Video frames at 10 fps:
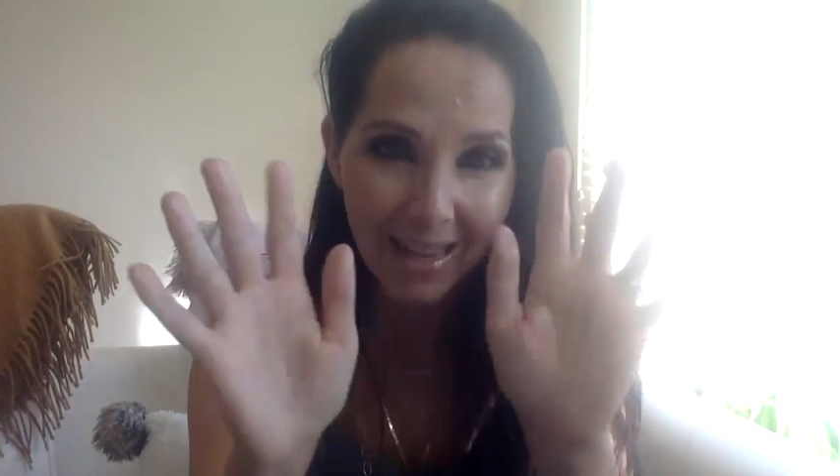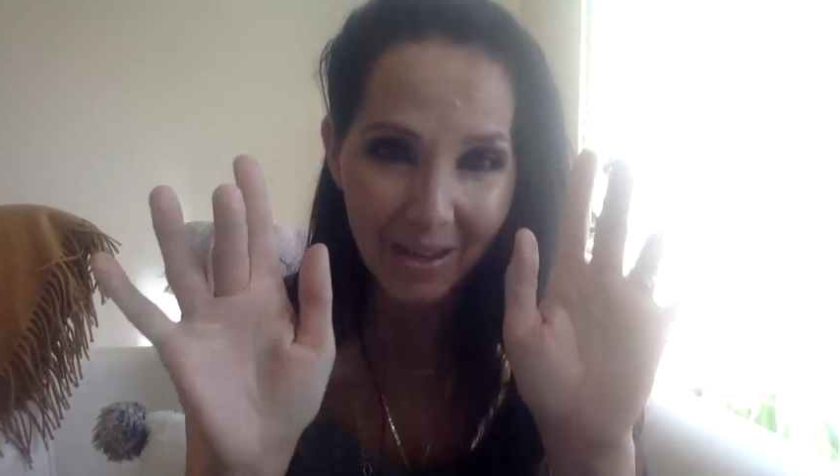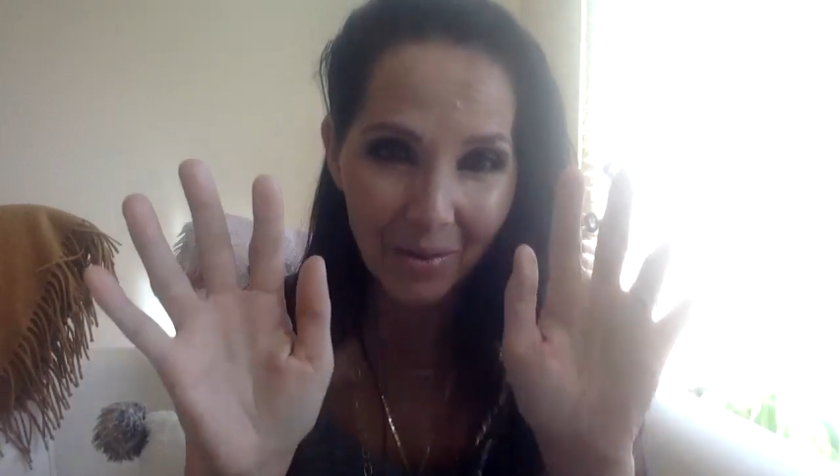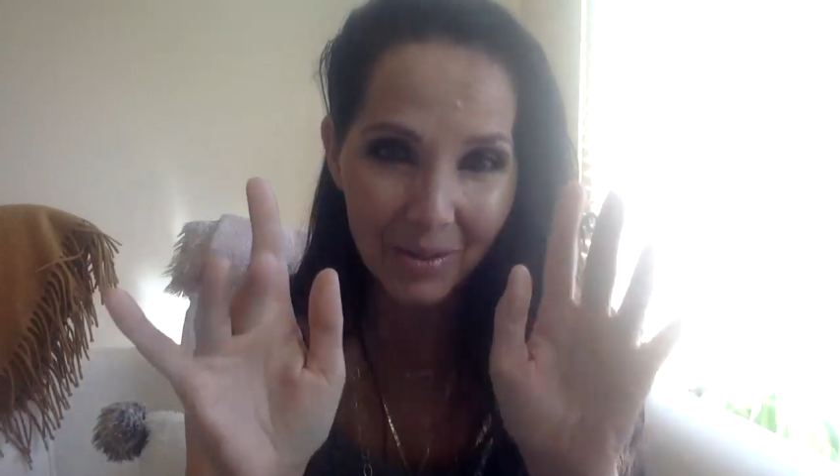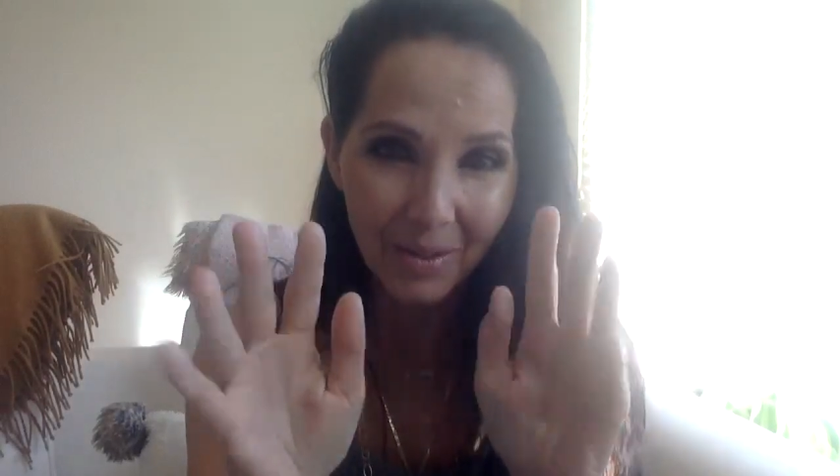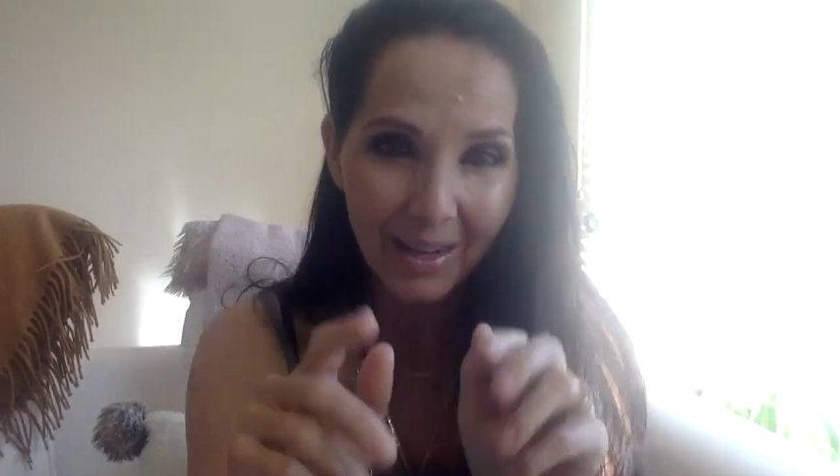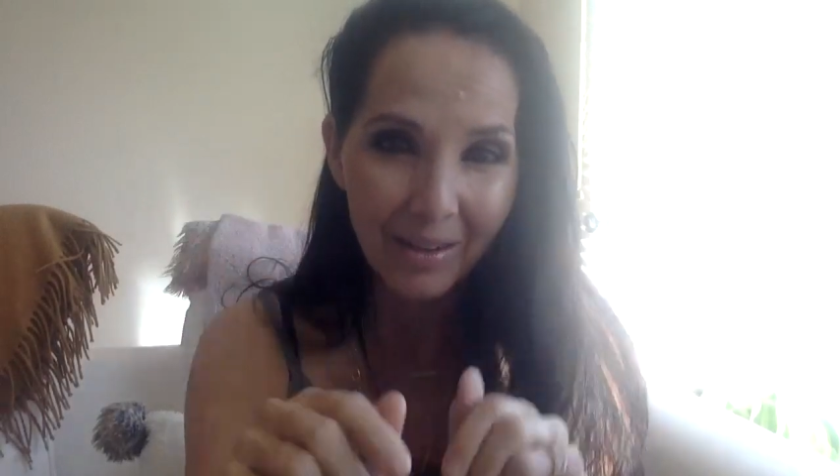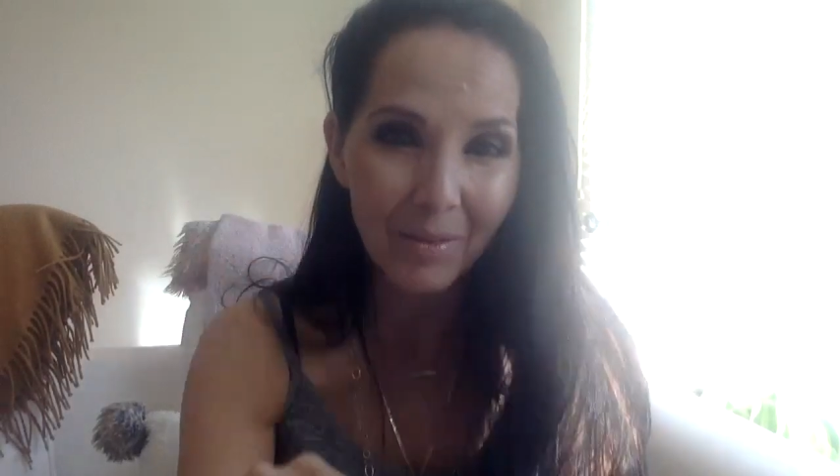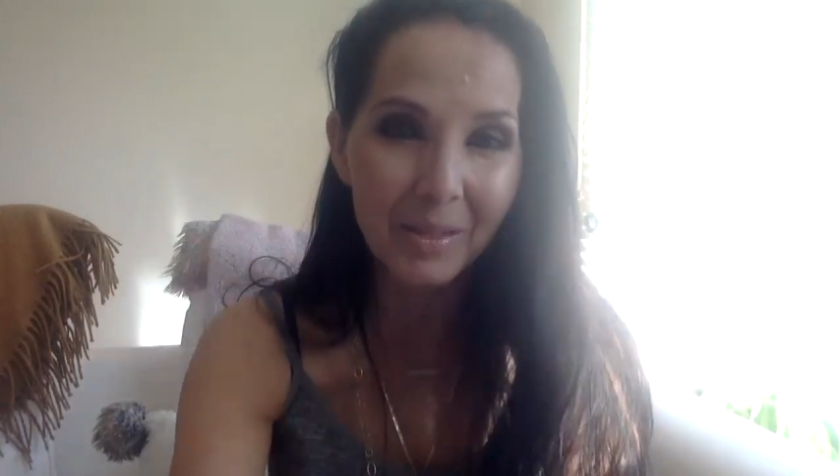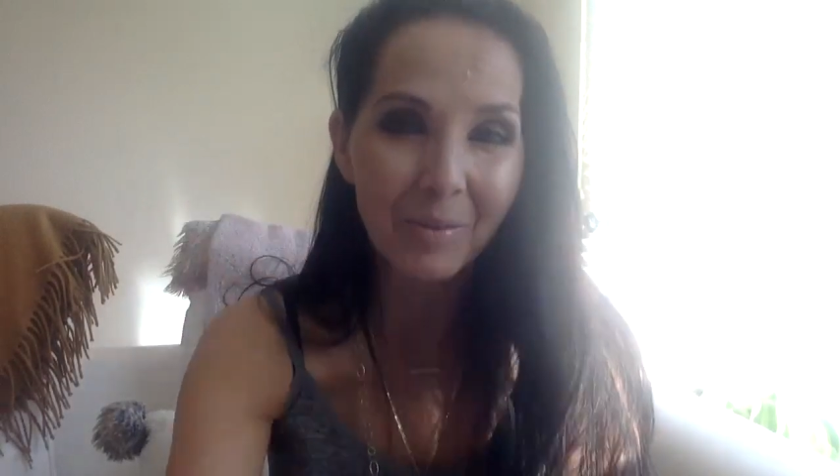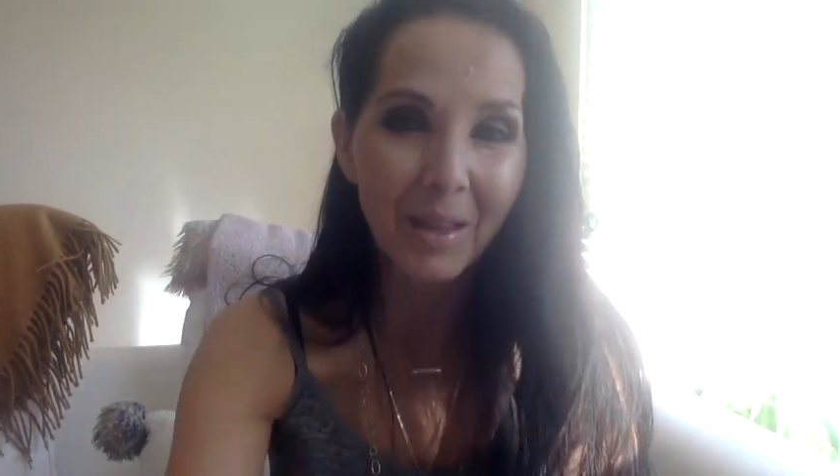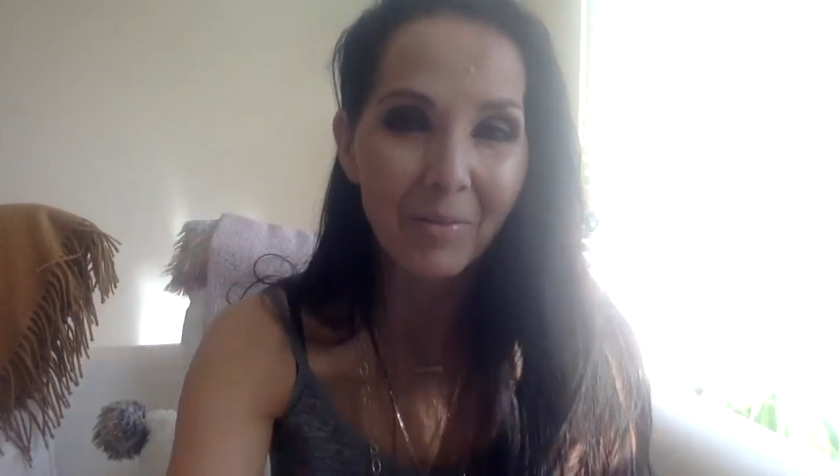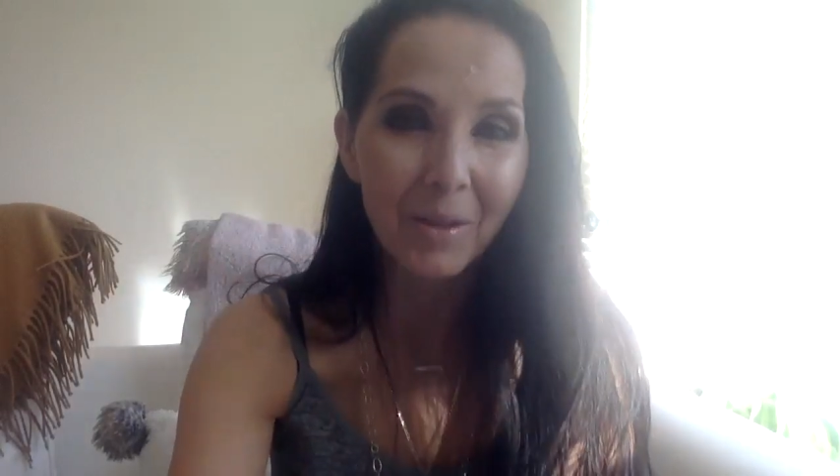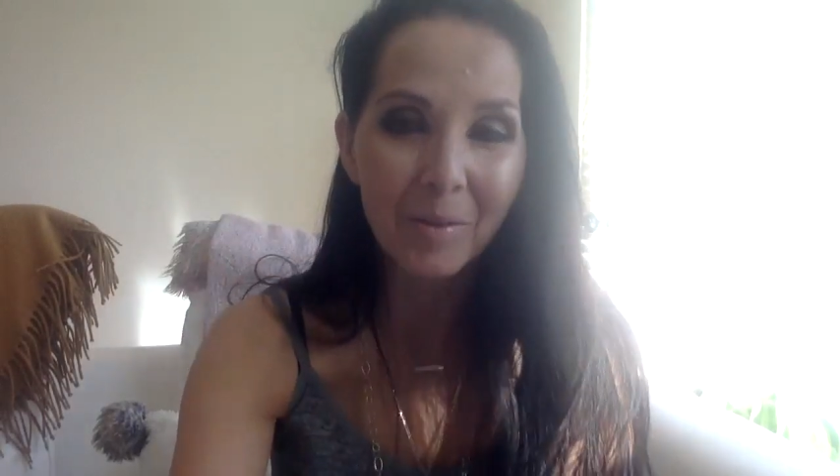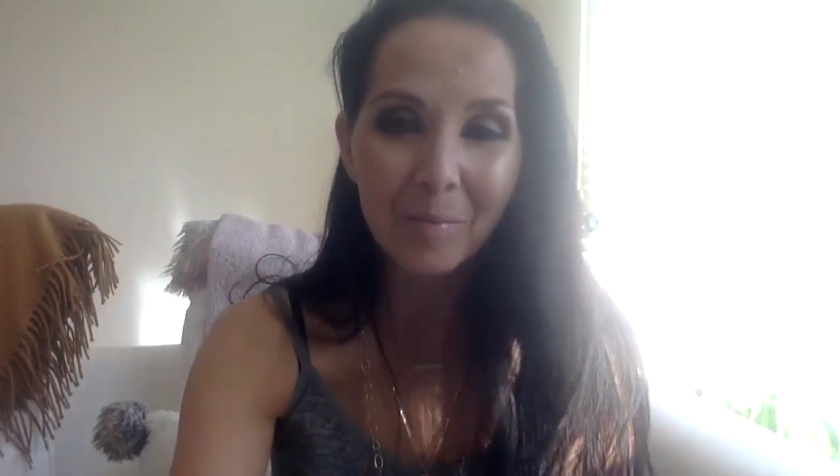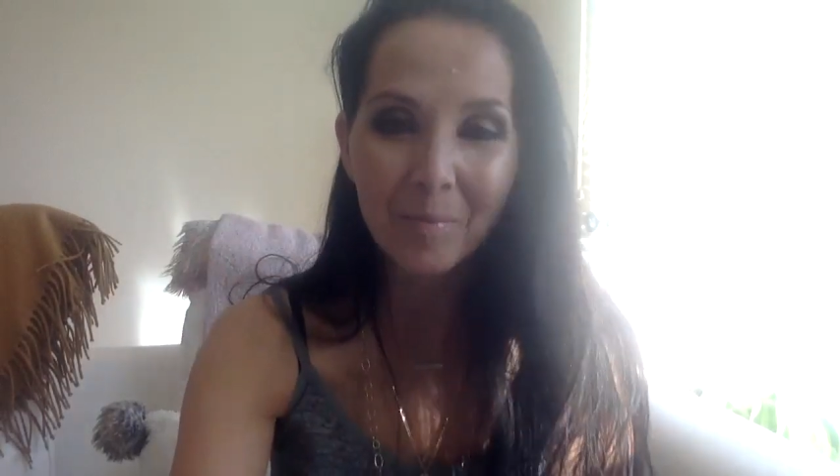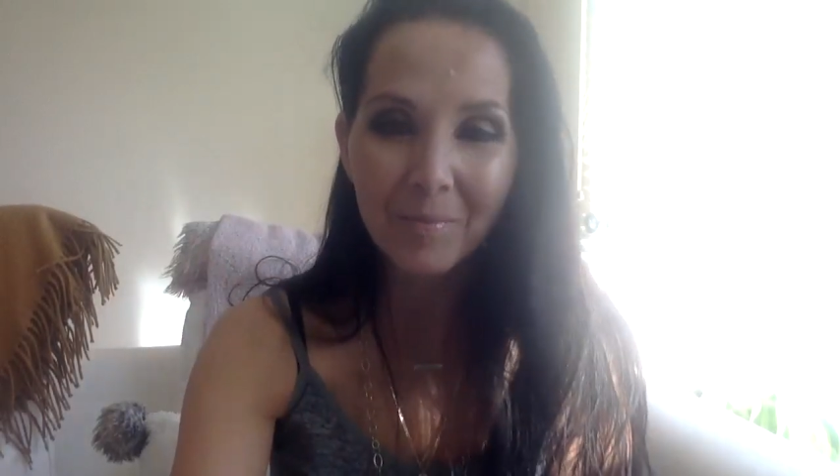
Thank you, dear lighted ones. We love you.